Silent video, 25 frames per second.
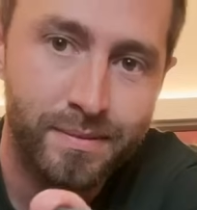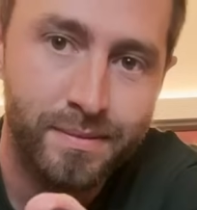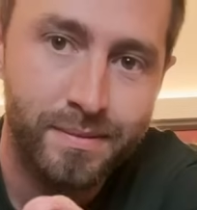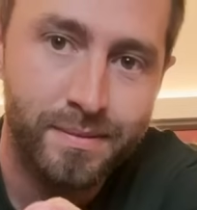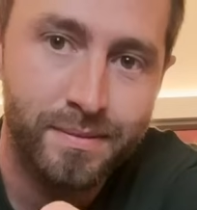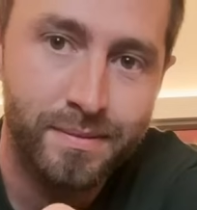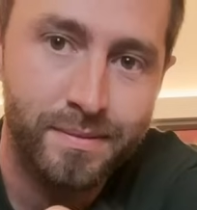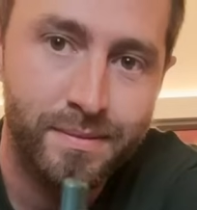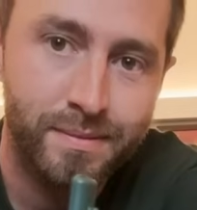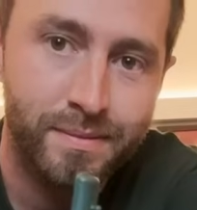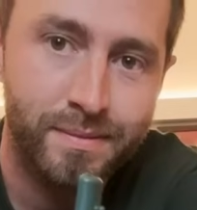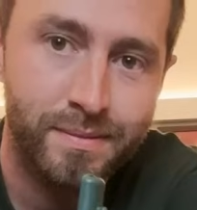to
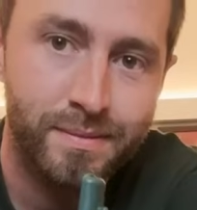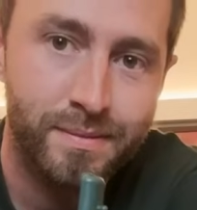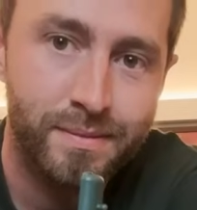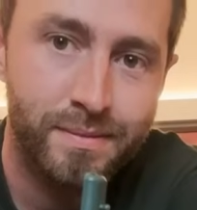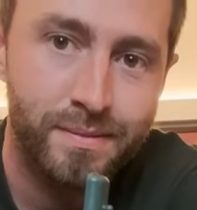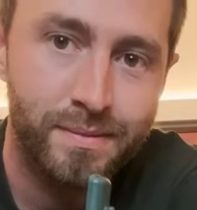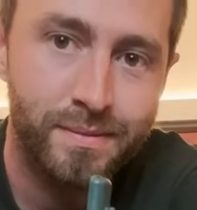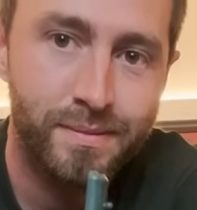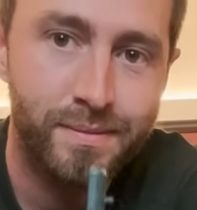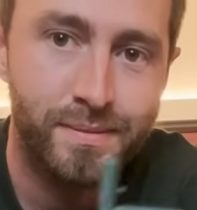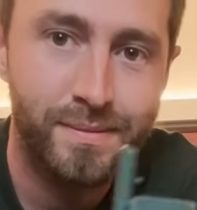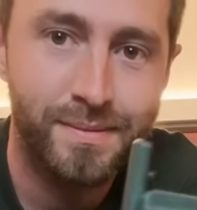drink at a
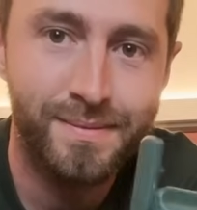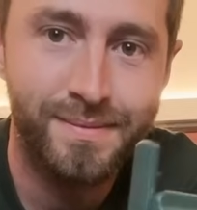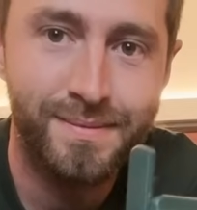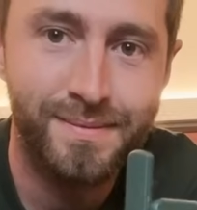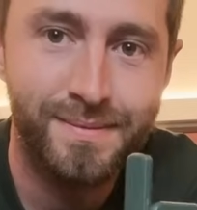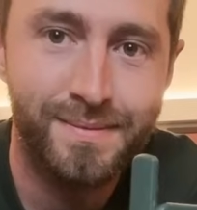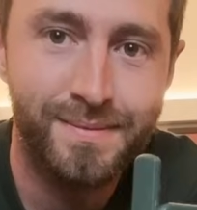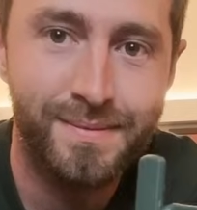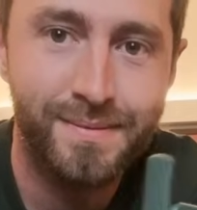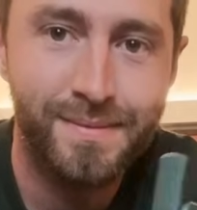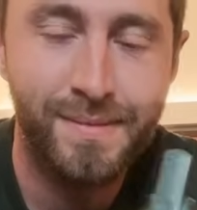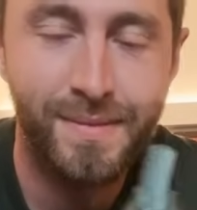show,
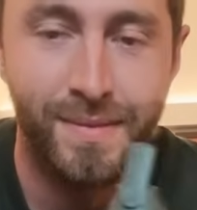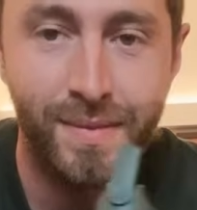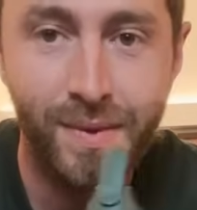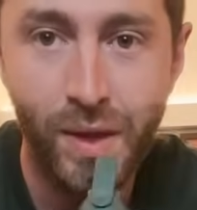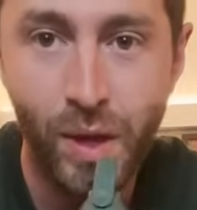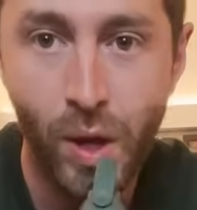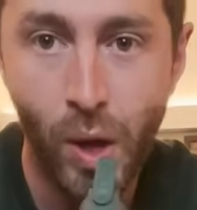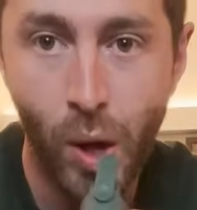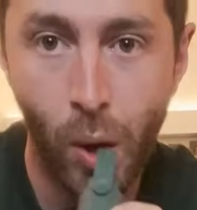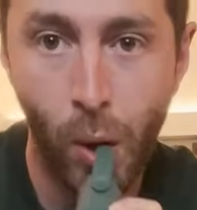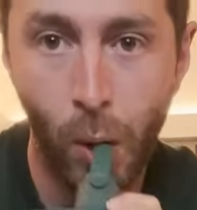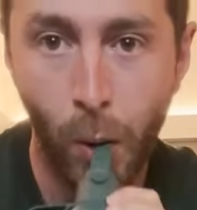so
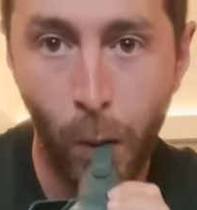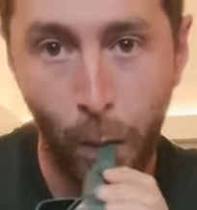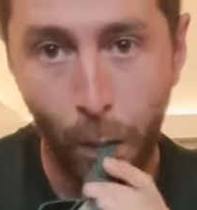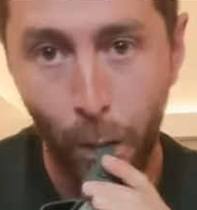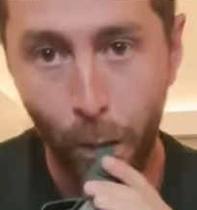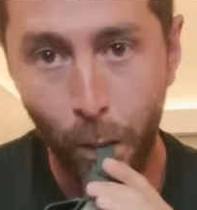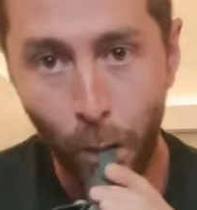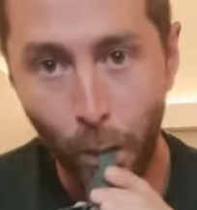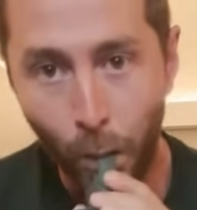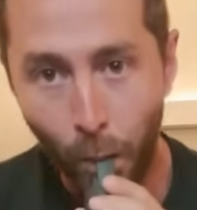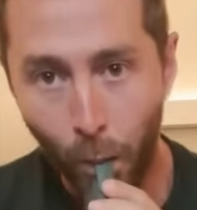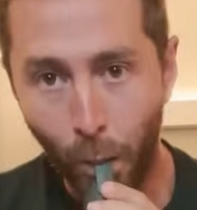I make sure I have
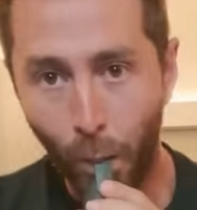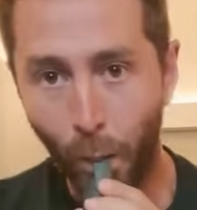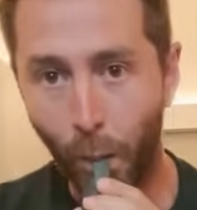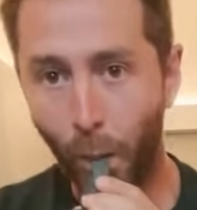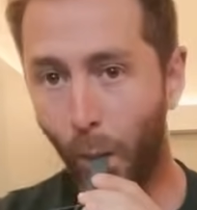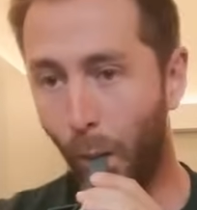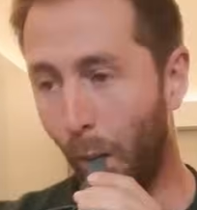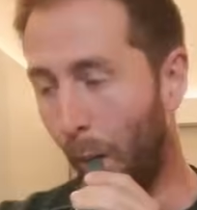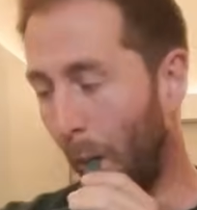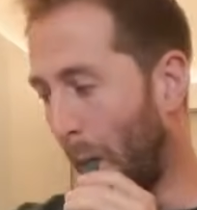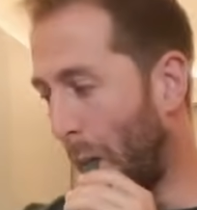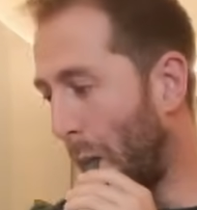it with me.
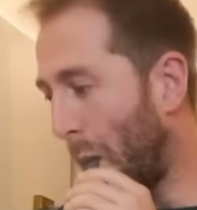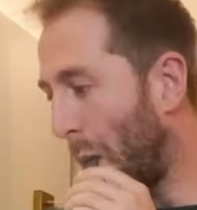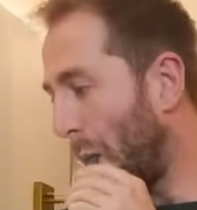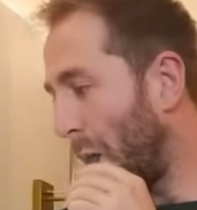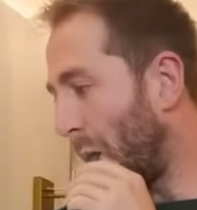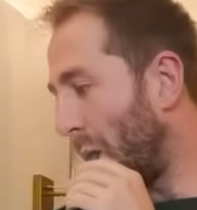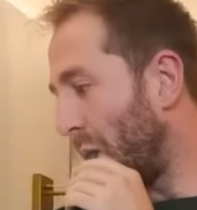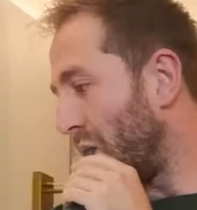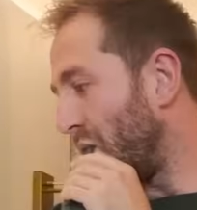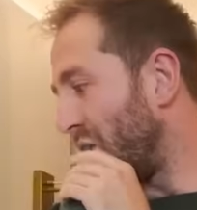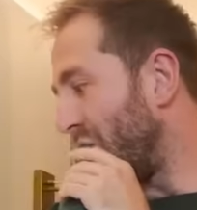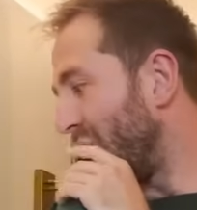
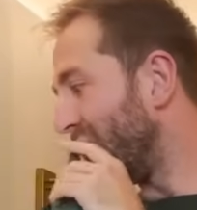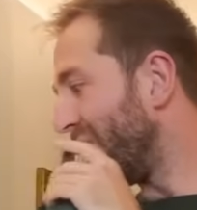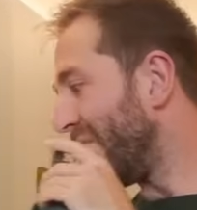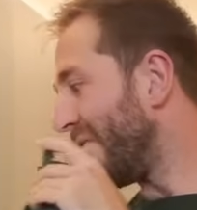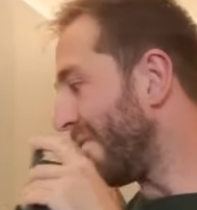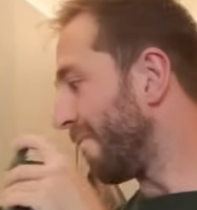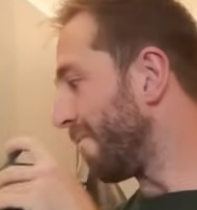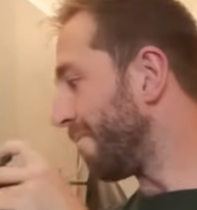And then I've got a